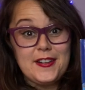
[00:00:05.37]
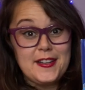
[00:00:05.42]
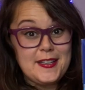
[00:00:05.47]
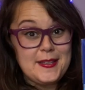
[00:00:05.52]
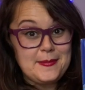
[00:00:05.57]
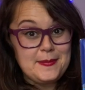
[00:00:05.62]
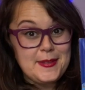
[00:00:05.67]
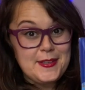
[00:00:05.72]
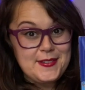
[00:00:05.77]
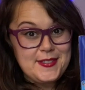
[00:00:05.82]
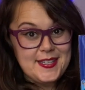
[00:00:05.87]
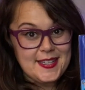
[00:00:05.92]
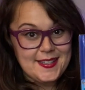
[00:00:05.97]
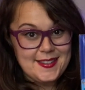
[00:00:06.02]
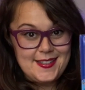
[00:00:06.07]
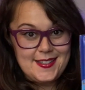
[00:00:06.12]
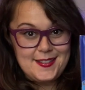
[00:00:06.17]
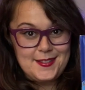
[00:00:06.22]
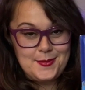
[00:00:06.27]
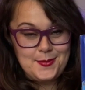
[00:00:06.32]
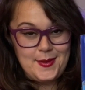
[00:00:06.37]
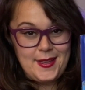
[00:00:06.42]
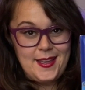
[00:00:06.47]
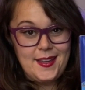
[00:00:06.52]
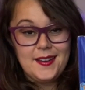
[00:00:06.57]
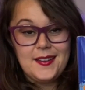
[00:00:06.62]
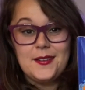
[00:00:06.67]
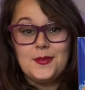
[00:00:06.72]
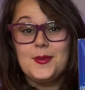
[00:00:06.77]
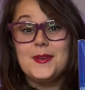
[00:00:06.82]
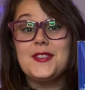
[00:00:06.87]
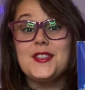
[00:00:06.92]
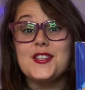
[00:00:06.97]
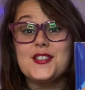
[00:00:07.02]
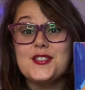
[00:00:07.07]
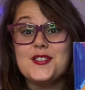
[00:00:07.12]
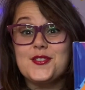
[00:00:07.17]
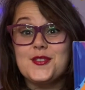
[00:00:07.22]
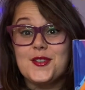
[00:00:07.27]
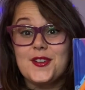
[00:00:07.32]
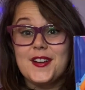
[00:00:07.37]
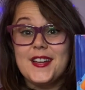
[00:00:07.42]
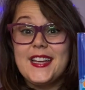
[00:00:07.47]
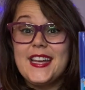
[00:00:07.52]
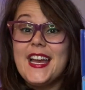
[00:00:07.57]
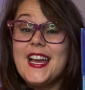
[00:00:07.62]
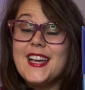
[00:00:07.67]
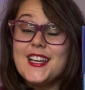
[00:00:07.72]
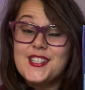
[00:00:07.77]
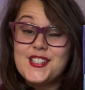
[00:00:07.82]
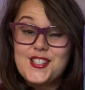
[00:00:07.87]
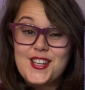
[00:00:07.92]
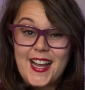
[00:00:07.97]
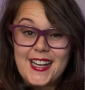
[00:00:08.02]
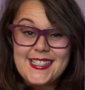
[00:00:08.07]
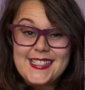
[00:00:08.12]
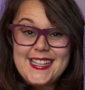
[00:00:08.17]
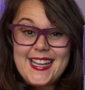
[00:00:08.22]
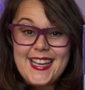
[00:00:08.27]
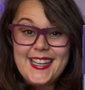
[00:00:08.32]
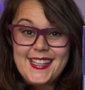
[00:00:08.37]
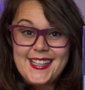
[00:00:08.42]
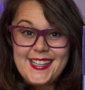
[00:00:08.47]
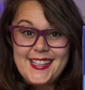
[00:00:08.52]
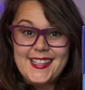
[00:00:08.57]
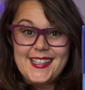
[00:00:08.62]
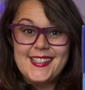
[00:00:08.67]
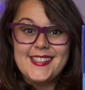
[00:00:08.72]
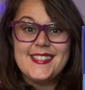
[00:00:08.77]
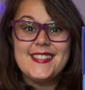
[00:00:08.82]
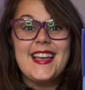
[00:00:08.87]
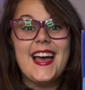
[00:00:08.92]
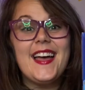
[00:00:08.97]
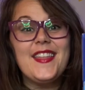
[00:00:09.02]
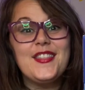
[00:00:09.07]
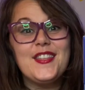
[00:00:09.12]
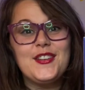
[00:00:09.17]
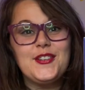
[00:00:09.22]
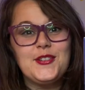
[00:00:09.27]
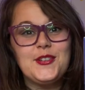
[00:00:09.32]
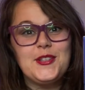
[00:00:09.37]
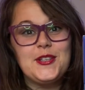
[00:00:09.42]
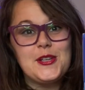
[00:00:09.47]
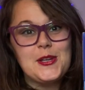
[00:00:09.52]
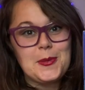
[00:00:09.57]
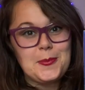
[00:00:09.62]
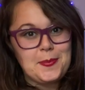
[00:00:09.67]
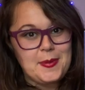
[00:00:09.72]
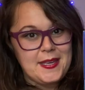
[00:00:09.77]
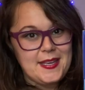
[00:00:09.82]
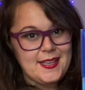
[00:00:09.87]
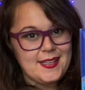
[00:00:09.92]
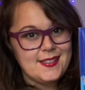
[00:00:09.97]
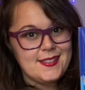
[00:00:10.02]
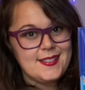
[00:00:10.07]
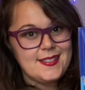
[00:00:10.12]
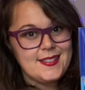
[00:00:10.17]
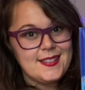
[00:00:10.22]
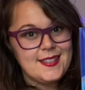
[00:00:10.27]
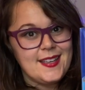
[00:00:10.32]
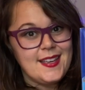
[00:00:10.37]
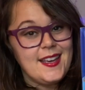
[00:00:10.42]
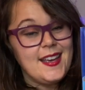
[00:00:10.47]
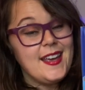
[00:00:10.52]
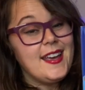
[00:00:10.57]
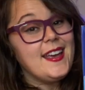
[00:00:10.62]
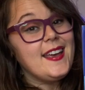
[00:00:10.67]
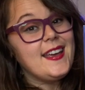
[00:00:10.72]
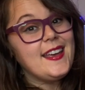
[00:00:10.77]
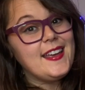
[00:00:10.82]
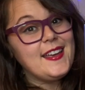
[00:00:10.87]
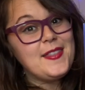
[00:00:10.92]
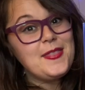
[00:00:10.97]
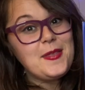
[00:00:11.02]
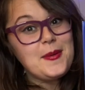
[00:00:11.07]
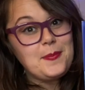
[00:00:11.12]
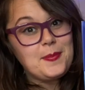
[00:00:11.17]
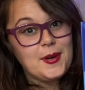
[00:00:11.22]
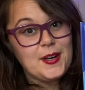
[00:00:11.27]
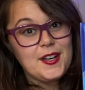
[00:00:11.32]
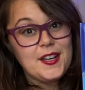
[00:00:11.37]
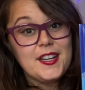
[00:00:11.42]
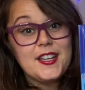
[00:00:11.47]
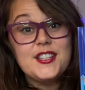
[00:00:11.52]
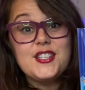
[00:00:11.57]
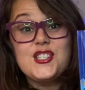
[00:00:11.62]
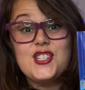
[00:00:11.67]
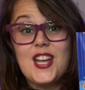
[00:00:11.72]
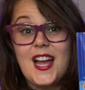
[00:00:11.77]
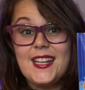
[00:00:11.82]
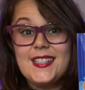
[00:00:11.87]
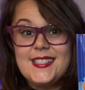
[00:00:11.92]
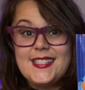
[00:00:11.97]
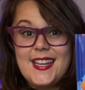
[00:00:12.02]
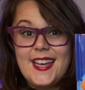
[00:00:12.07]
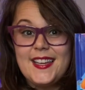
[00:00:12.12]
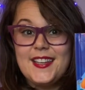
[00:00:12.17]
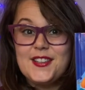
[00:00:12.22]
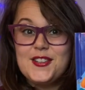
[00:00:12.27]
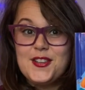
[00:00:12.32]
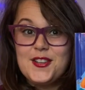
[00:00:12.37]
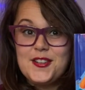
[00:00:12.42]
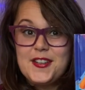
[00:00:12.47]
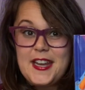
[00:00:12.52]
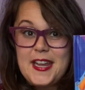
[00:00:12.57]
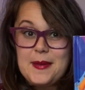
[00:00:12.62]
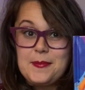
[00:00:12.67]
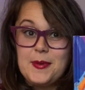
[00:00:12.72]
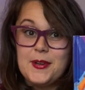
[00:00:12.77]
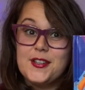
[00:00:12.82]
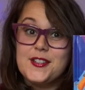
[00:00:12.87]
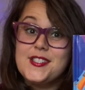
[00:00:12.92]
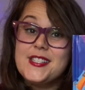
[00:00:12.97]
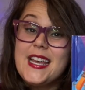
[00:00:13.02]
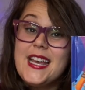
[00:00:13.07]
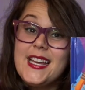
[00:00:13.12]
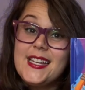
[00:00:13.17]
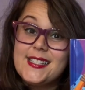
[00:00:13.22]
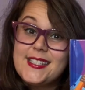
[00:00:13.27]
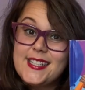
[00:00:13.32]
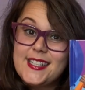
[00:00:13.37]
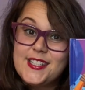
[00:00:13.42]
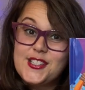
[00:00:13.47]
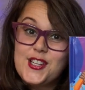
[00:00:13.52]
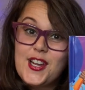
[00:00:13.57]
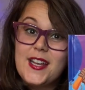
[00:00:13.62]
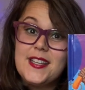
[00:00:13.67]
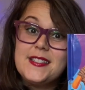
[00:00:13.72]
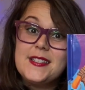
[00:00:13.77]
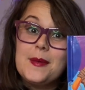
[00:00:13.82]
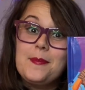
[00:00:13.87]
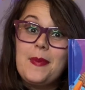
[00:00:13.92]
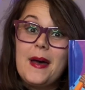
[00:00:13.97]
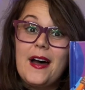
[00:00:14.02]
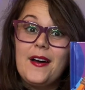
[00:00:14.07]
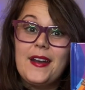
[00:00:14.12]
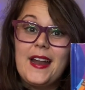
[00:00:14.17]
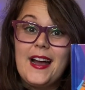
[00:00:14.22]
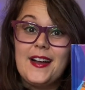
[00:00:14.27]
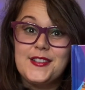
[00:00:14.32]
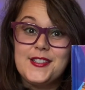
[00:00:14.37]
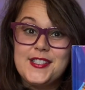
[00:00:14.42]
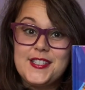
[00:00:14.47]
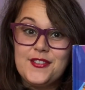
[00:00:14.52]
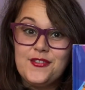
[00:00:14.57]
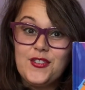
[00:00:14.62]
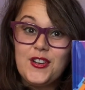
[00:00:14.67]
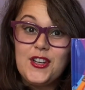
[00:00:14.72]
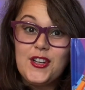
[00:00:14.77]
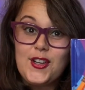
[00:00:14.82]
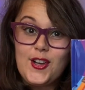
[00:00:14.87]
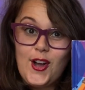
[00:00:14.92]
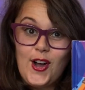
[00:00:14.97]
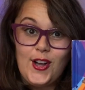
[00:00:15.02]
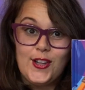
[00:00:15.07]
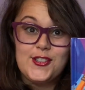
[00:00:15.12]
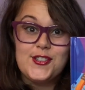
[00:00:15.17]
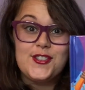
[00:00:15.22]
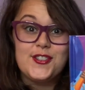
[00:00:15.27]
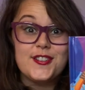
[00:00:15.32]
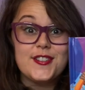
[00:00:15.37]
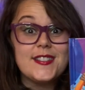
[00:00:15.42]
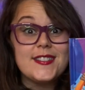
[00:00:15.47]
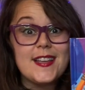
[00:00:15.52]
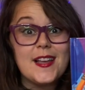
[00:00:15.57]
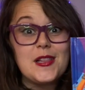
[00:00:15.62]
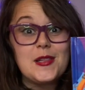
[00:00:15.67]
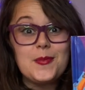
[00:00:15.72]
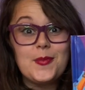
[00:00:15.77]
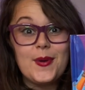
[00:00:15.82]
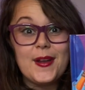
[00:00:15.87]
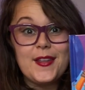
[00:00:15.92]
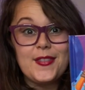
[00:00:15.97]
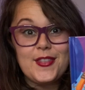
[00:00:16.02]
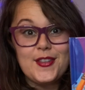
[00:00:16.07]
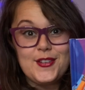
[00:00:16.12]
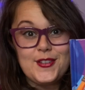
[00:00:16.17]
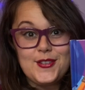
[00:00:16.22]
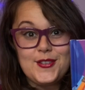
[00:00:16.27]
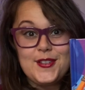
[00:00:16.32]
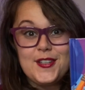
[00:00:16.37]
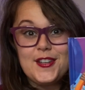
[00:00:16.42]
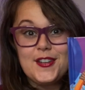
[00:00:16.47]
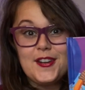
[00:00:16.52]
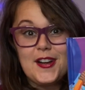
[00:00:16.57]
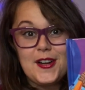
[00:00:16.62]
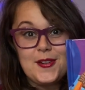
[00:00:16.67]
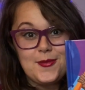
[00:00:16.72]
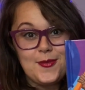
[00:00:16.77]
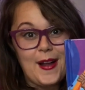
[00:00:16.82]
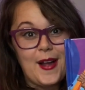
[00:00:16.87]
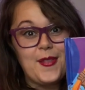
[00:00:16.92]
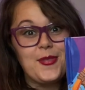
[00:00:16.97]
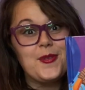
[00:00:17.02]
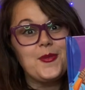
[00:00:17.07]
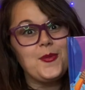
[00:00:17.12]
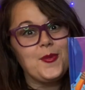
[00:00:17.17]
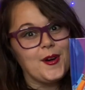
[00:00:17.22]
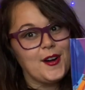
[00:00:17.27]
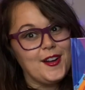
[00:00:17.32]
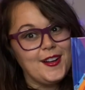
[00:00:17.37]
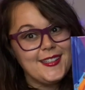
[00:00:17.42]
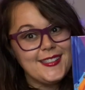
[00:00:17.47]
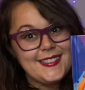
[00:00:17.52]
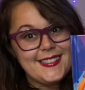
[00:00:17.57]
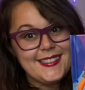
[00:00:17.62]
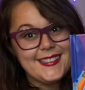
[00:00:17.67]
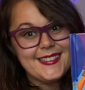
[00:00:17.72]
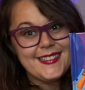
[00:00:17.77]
in music this week with the story Shante Keys and the New Year Peas. In the book, Shante and her neighbors teach us about how different cultures celebrate the New Year around the world.